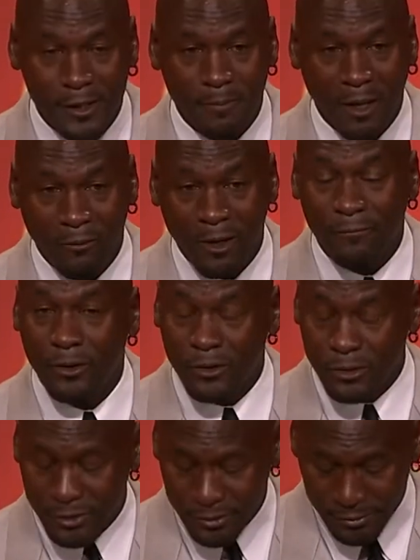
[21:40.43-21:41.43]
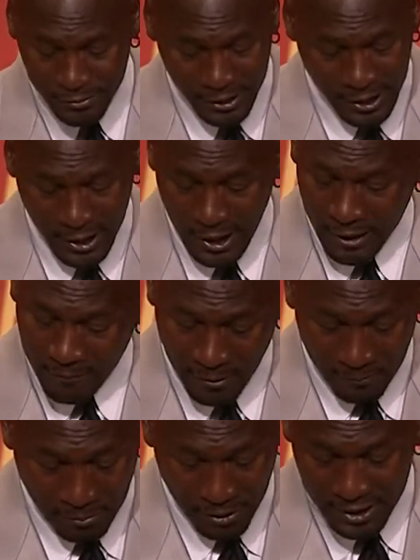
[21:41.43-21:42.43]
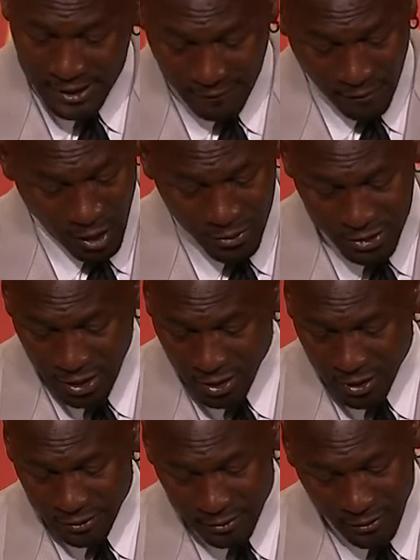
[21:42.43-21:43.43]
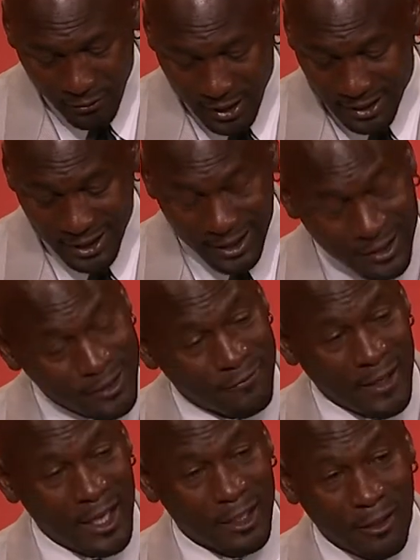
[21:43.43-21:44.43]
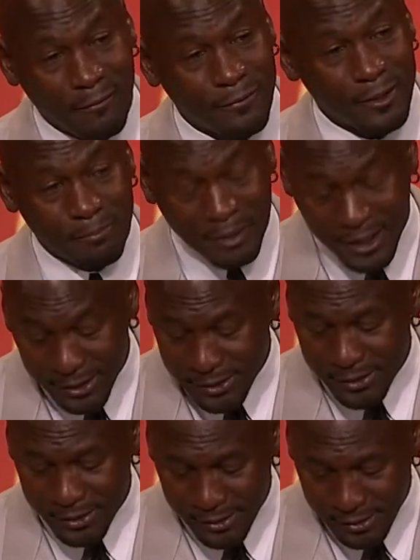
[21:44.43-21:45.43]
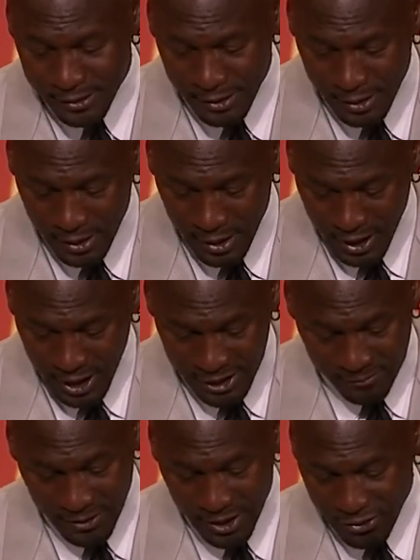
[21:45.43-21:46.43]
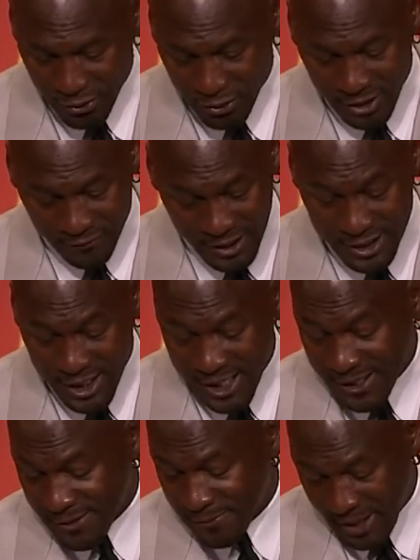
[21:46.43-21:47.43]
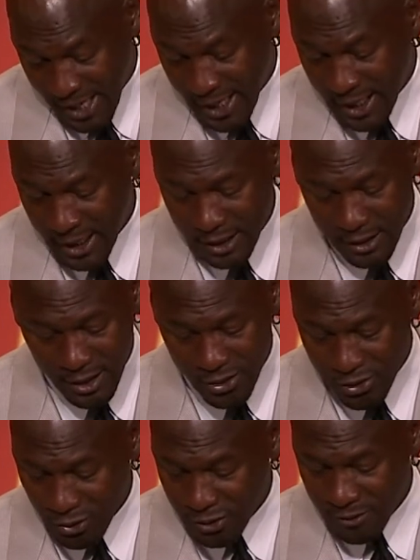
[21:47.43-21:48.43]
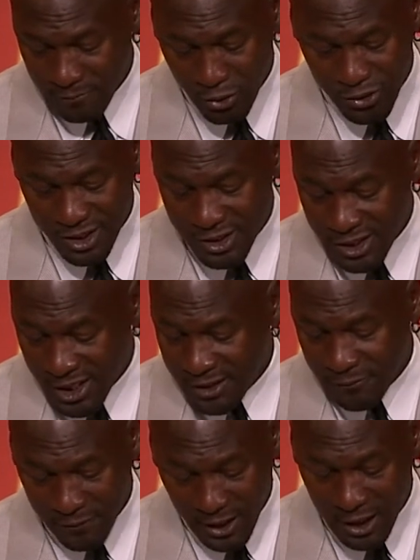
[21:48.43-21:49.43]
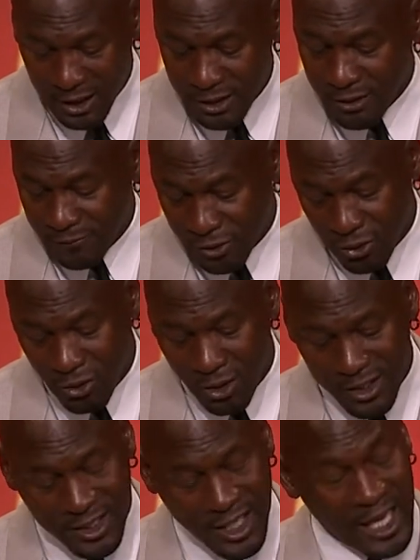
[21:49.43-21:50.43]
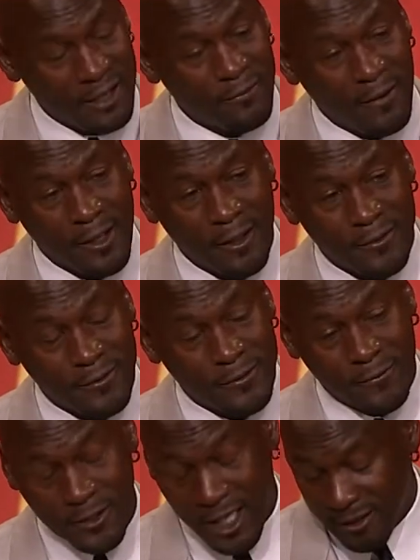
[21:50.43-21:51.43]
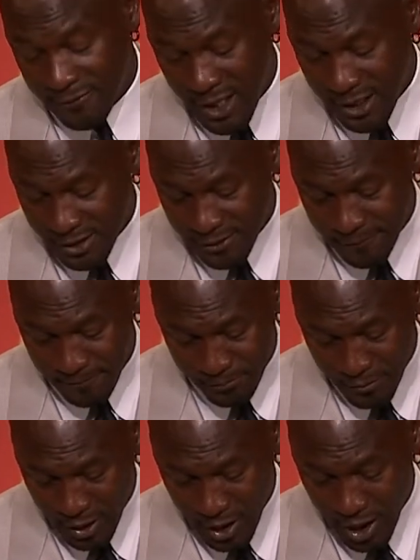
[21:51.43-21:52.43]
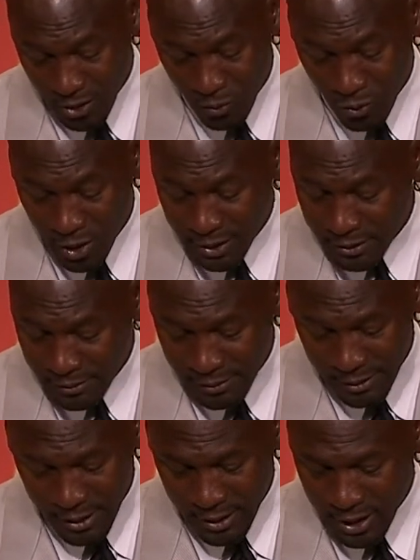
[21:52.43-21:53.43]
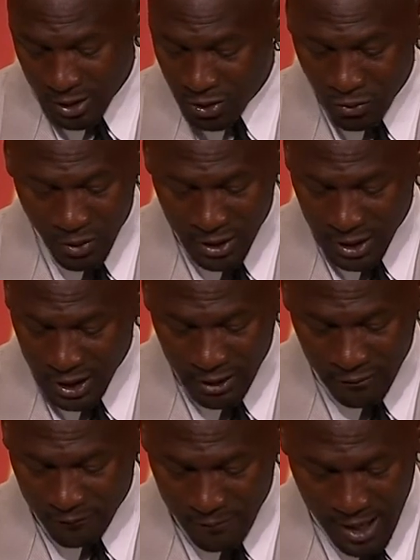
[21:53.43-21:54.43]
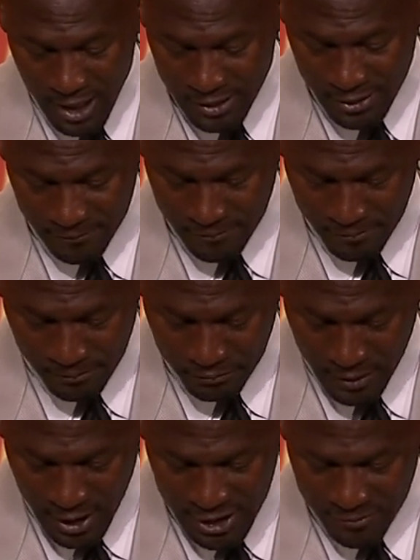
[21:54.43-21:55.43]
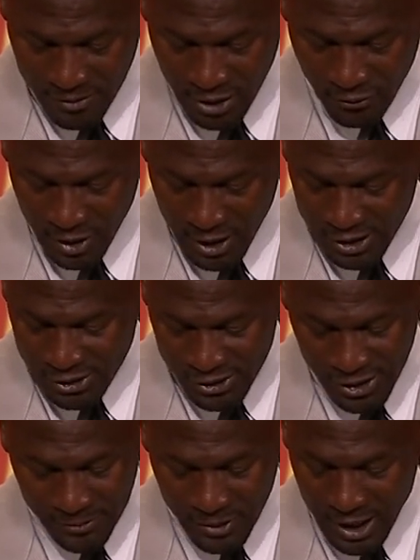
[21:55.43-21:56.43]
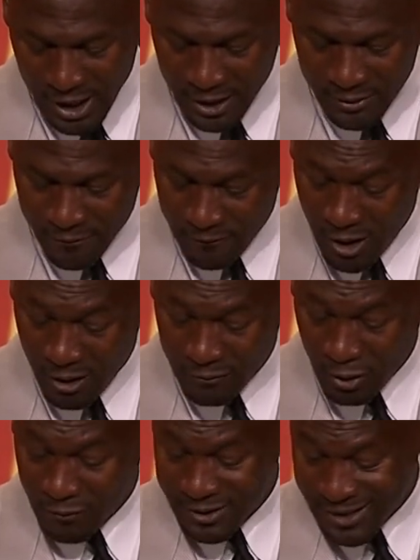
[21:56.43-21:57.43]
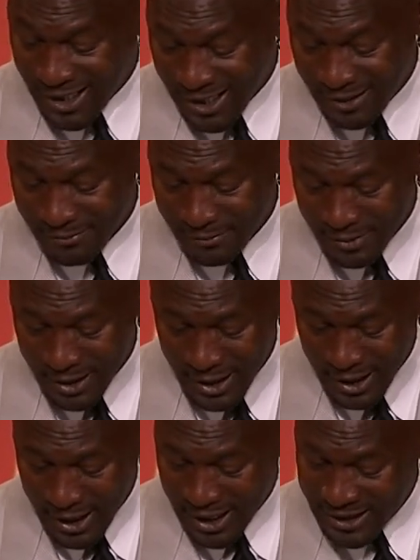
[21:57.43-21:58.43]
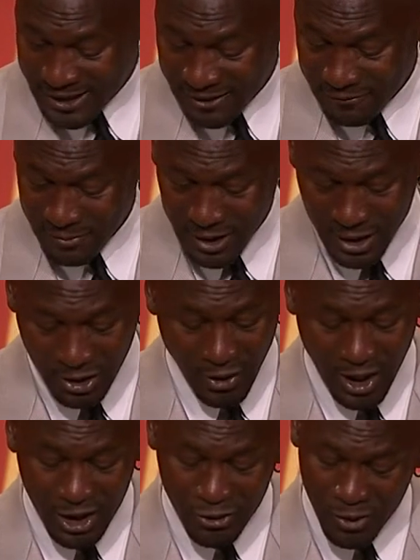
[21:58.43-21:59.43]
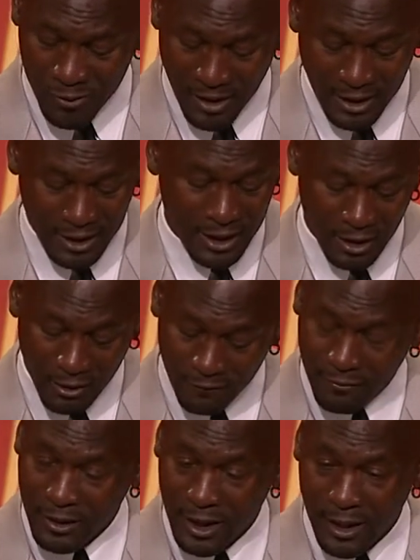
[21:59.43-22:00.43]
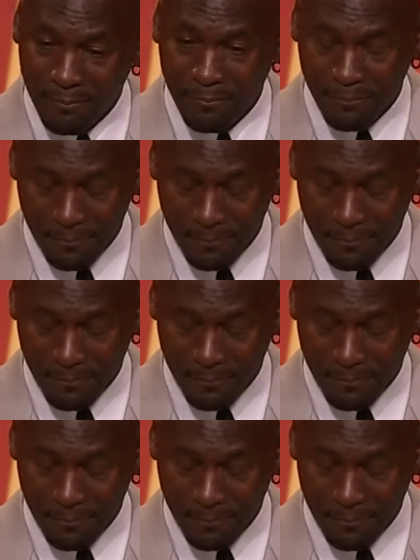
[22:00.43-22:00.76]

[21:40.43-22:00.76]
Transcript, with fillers: my refuge, my place I've always gone when I needed to find comfort and peace it's been a source of intense pain and a source of most intense feelings of joy and satisfaction, and one that no one can even imagine. It's been a relationship that has evolved over time and has given me the greatest respect and love for the game.